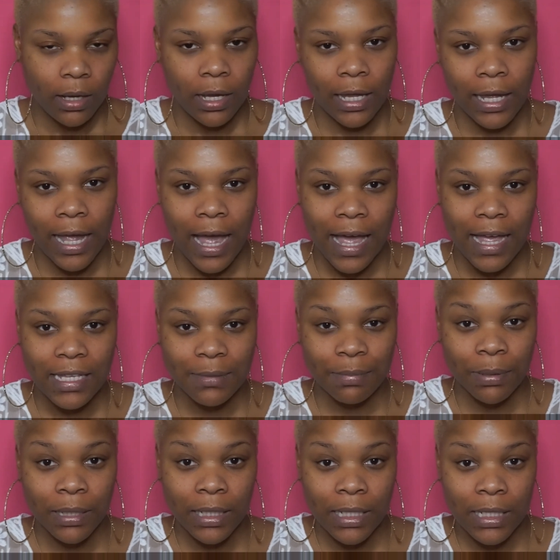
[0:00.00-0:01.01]
And guys,
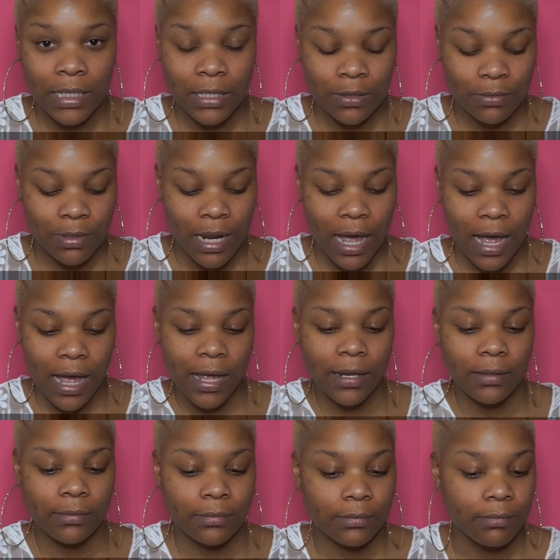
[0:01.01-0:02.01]
please do
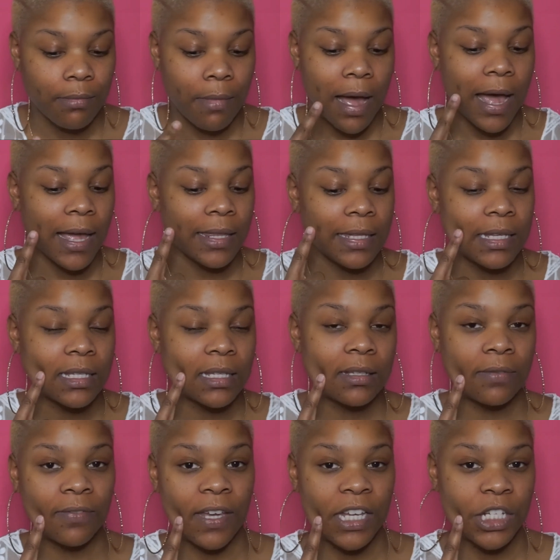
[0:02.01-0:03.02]
not mind this
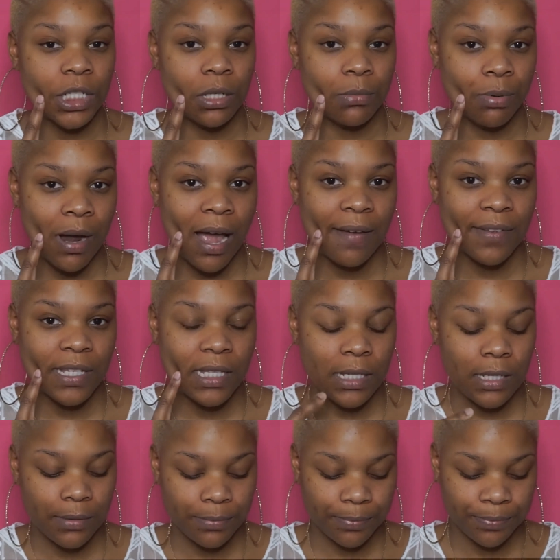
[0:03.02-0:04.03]
invasion of
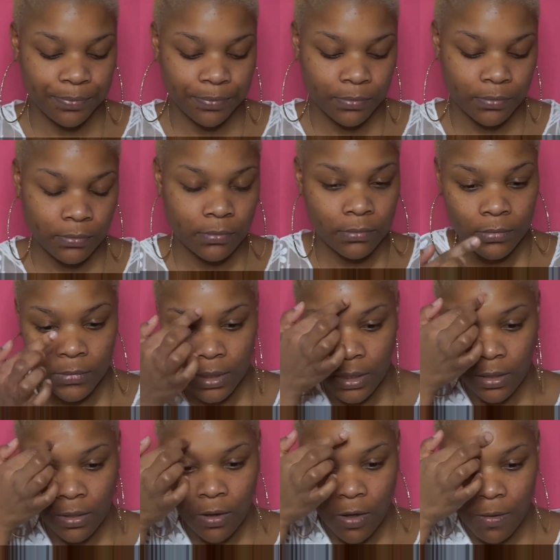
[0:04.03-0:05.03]
privacy
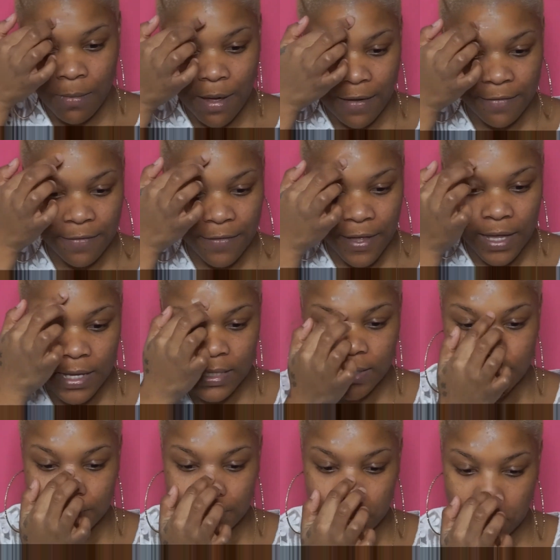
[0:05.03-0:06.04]
on my
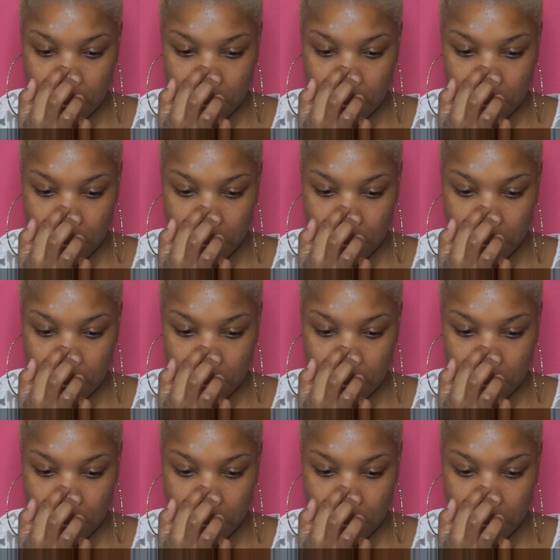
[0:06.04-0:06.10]
face.